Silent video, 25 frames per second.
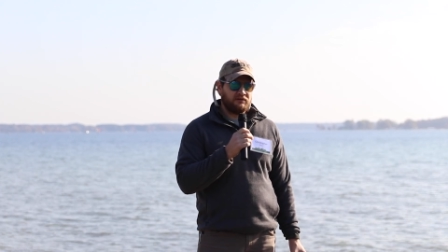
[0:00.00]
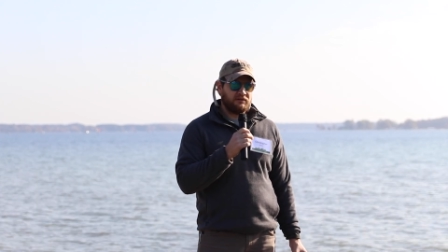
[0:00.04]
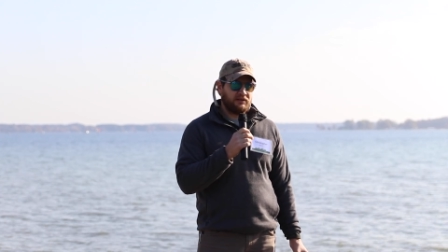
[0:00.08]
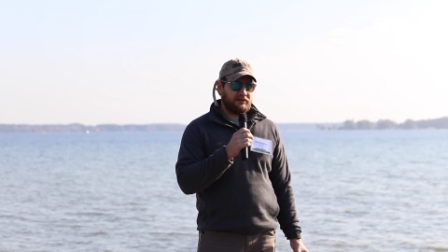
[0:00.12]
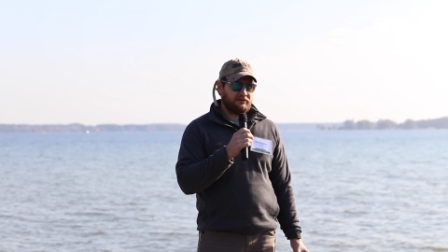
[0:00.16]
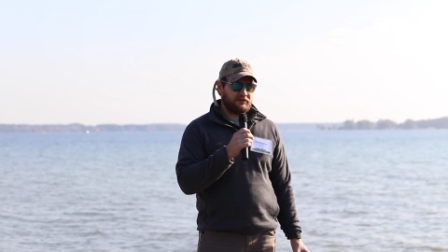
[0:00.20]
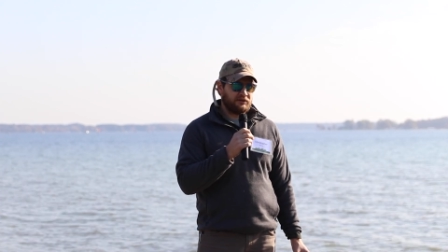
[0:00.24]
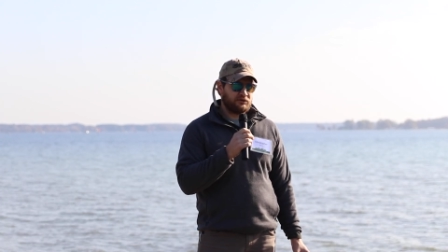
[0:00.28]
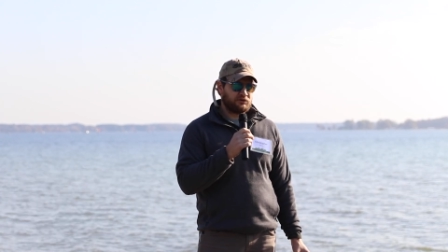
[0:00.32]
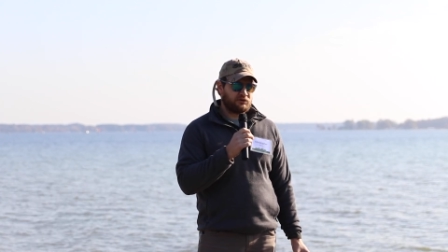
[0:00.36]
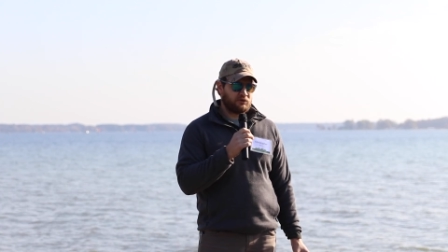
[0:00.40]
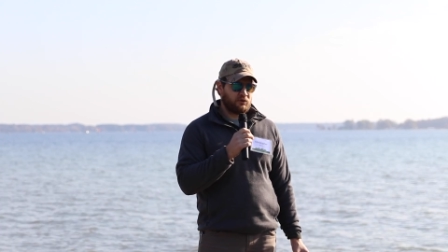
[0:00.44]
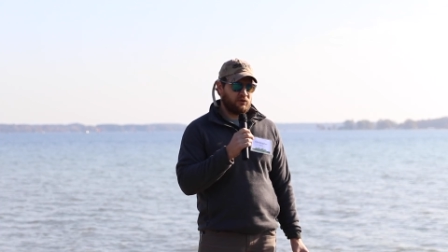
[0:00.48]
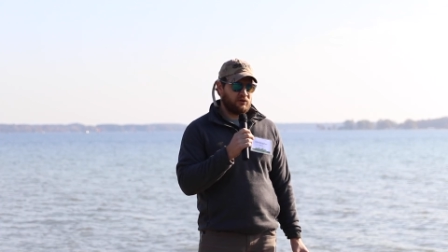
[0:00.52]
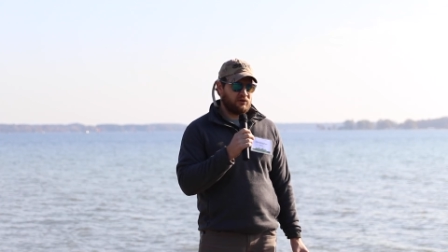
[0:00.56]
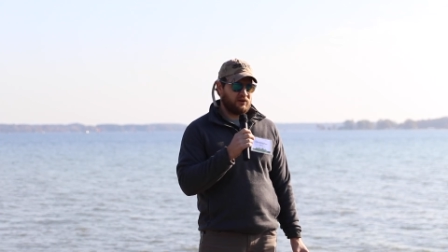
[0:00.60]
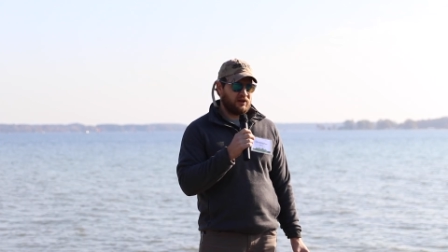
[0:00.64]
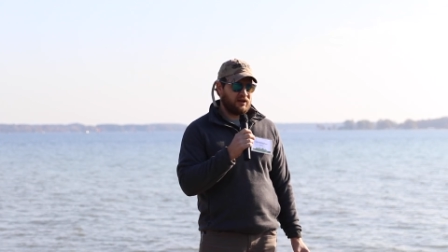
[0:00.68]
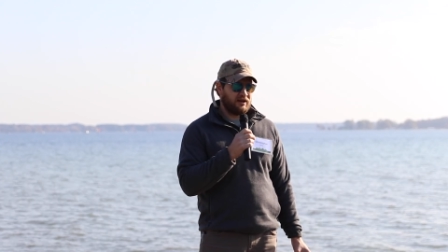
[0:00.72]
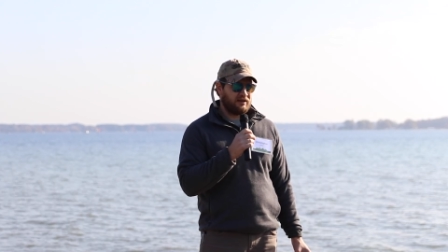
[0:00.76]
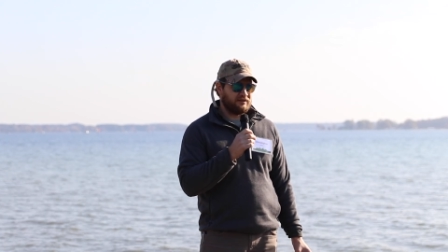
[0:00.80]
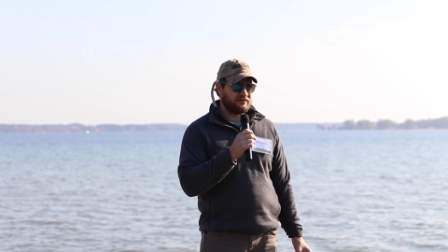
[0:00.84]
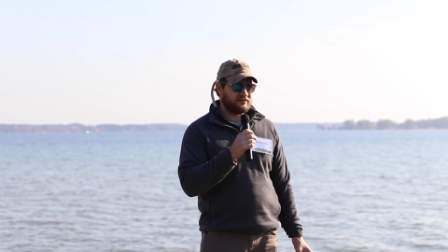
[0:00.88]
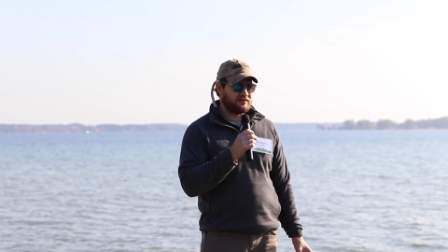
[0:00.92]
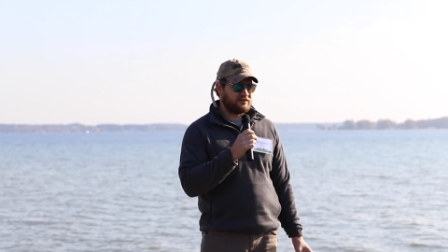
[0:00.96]
living
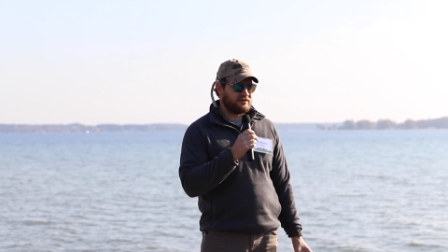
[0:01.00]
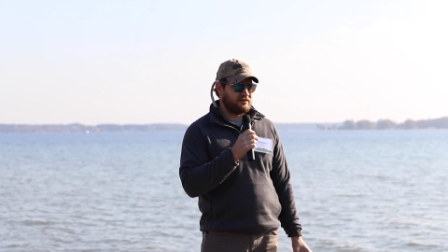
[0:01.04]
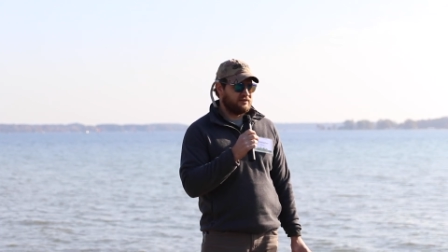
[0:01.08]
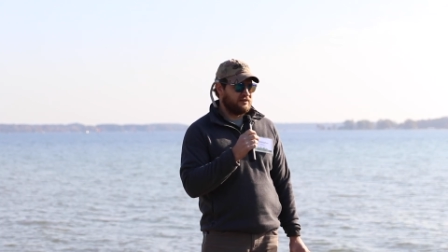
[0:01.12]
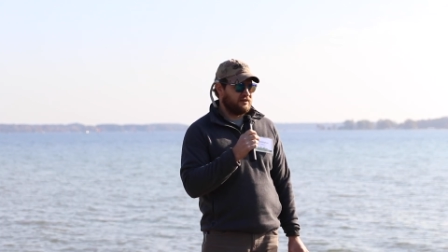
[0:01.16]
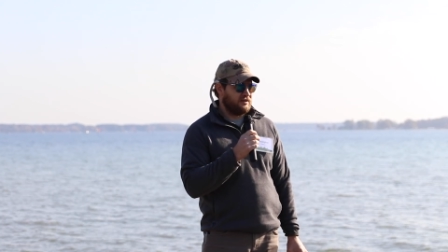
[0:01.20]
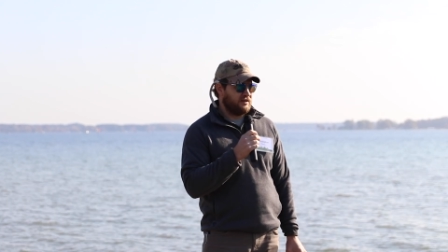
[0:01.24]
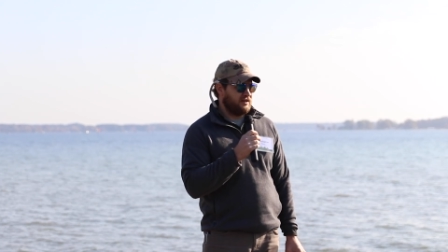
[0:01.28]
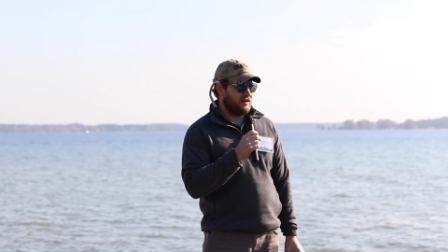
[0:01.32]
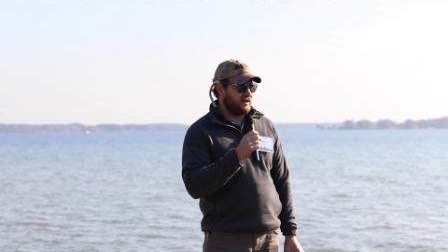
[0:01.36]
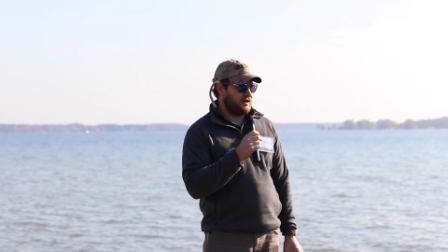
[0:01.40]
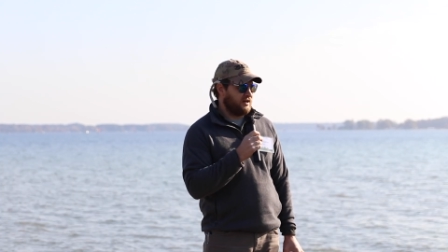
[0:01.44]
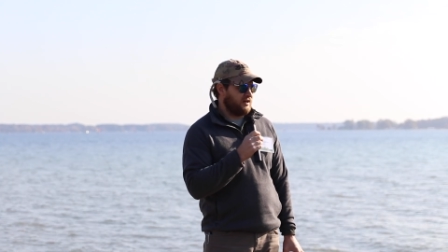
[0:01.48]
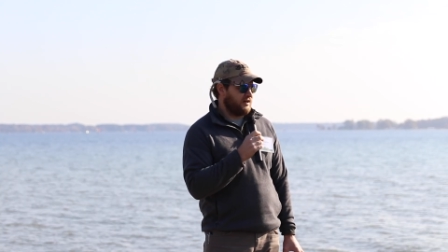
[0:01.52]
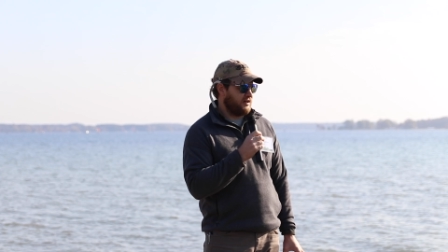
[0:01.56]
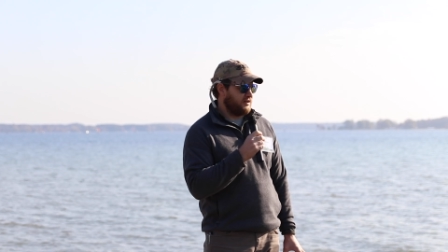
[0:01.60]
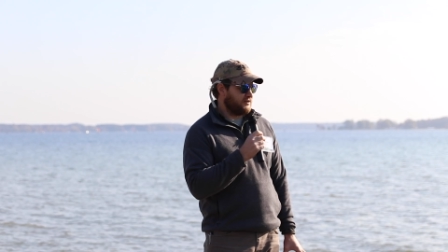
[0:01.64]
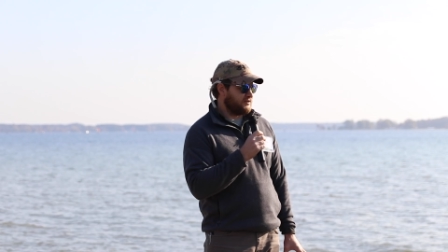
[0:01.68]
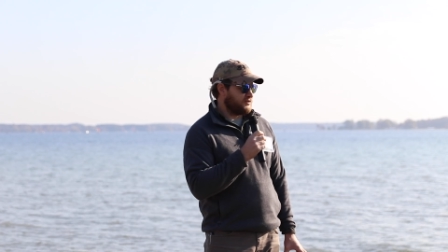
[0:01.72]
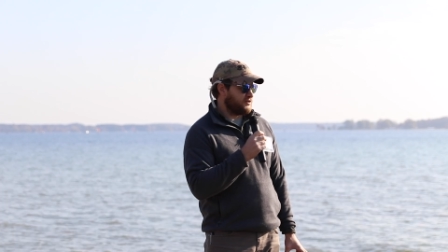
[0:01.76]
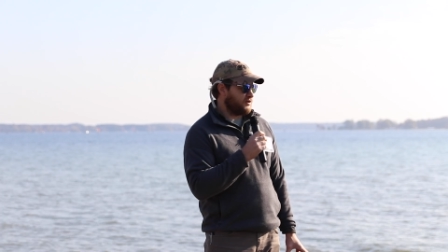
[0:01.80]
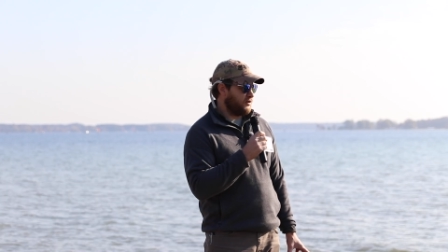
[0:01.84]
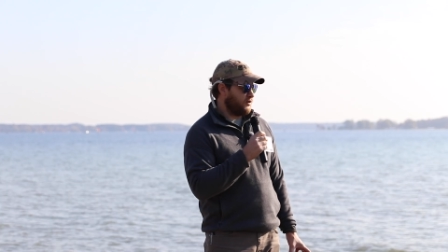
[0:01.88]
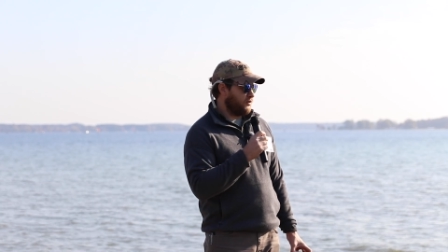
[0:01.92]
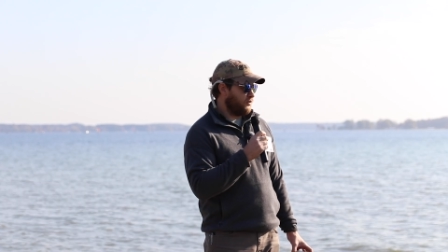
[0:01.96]
shorelines.
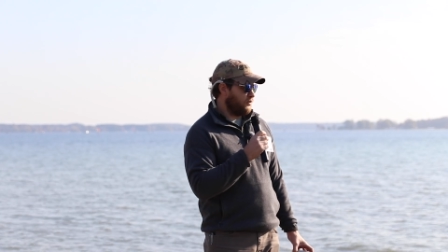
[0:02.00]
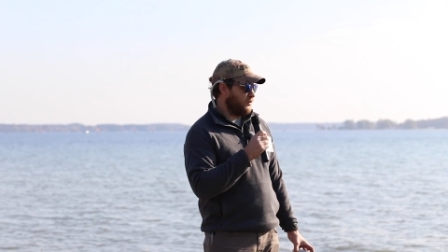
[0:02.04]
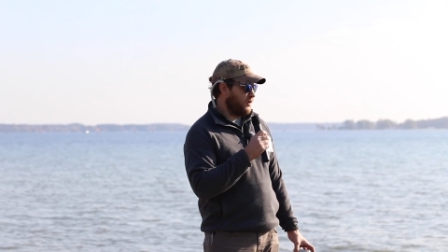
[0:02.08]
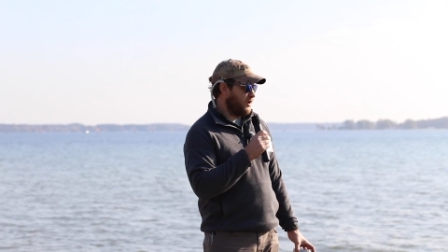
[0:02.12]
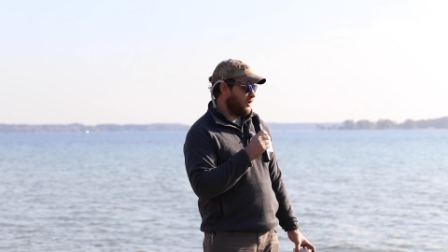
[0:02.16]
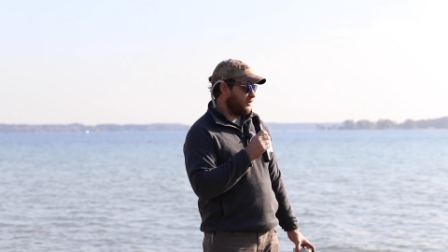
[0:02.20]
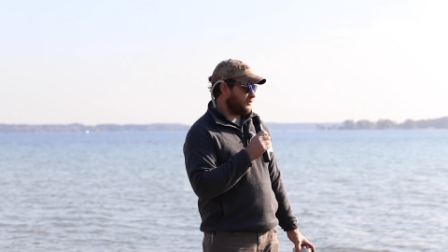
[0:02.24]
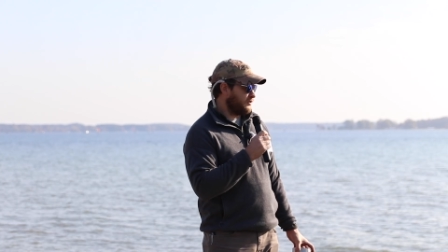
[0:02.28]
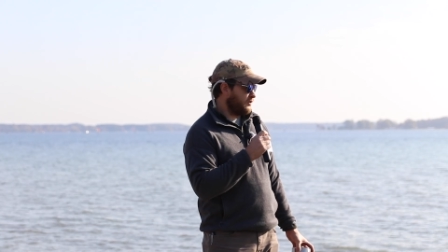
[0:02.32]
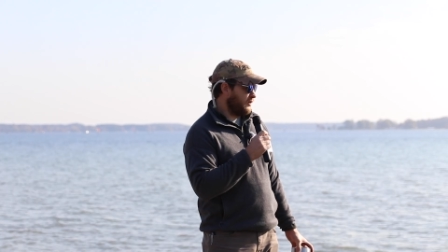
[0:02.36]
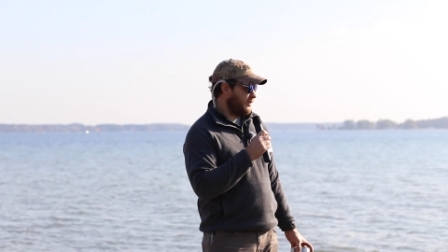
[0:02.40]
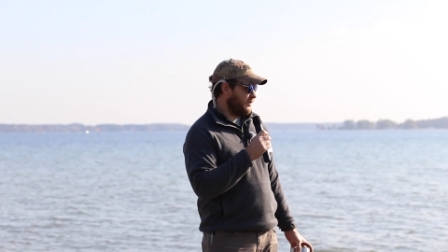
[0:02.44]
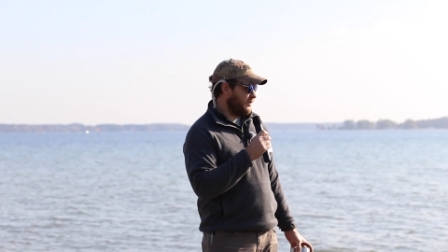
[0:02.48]
Uh, so I'll